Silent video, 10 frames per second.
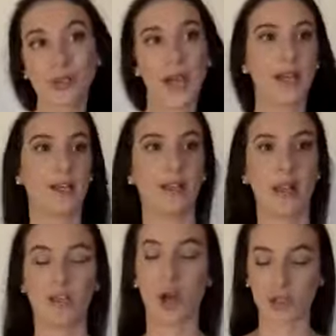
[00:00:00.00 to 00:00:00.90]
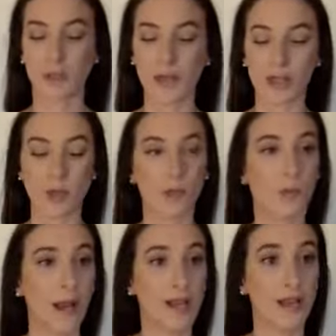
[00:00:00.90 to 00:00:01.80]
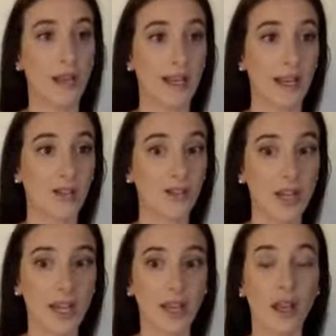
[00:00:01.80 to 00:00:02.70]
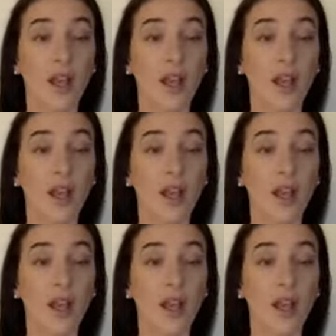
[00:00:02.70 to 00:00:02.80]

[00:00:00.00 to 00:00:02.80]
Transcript: I talked about this with my client yesterday.